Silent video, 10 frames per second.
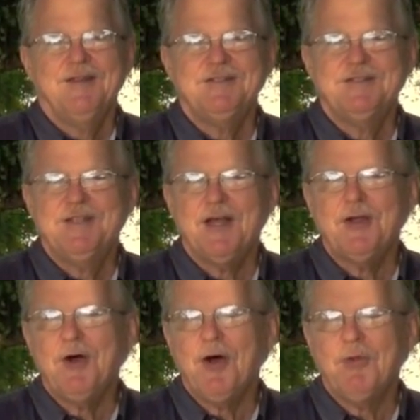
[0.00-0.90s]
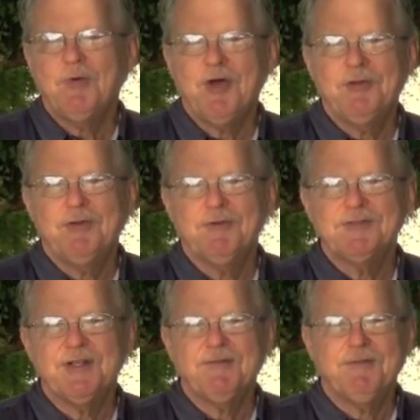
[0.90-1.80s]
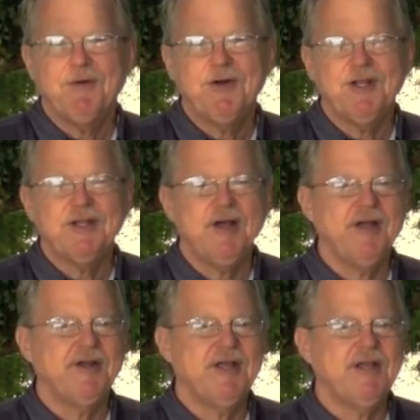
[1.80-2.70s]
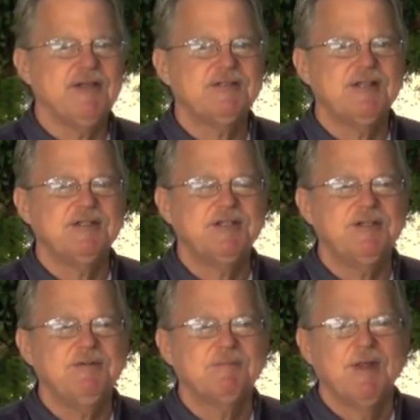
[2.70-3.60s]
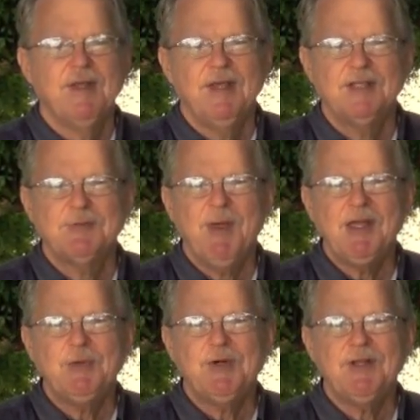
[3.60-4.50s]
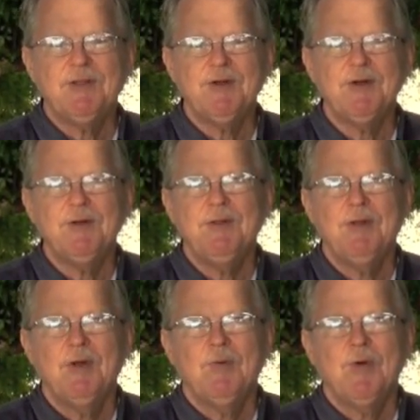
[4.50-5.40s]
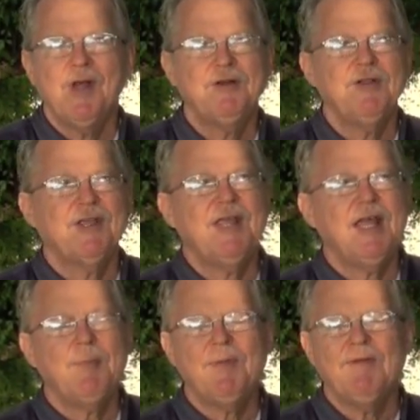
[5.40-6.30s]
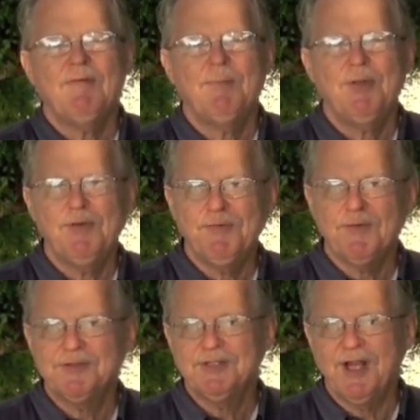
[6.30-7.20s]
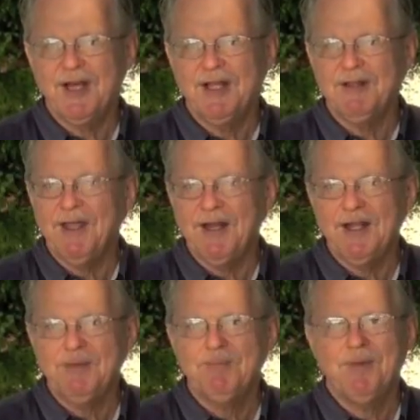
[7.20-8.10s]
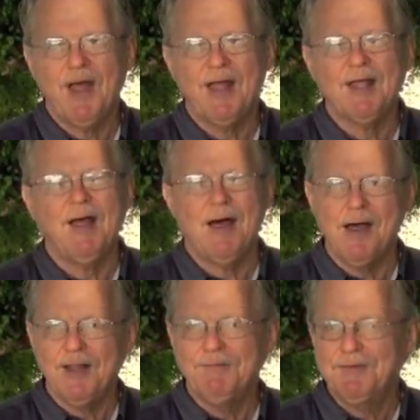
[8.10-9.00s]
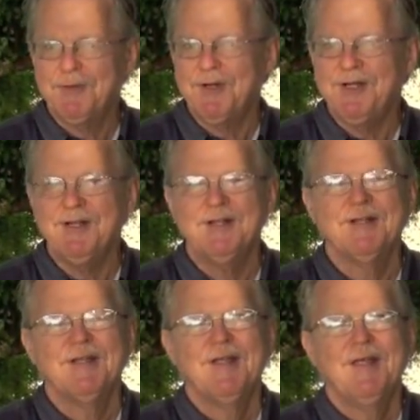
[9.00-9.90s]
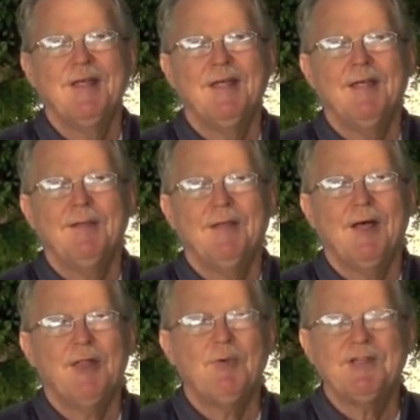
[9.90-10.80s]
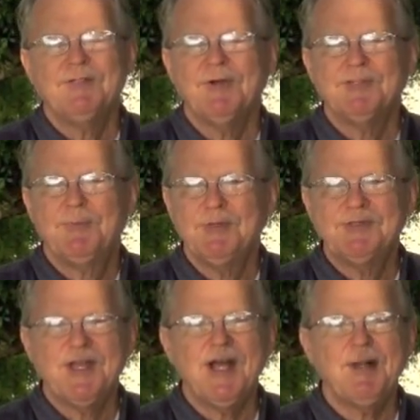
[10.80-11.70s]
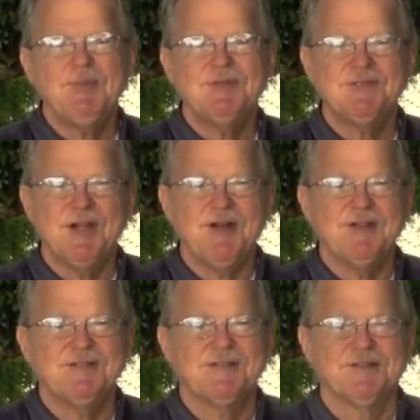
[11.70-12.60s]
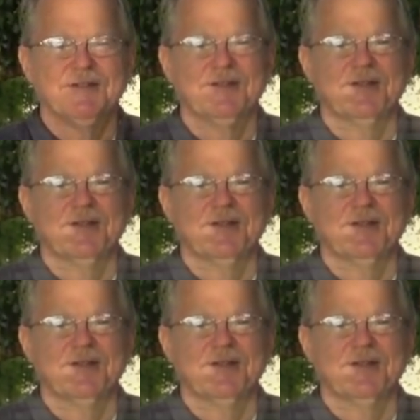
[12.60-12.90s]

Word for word: This is Doug Caldwell, University of Florida, Collier County Extension. It's May 23rd. We're under the canopy of a beautiful shady lady black olive tree, otherwise known as Bucida buceras.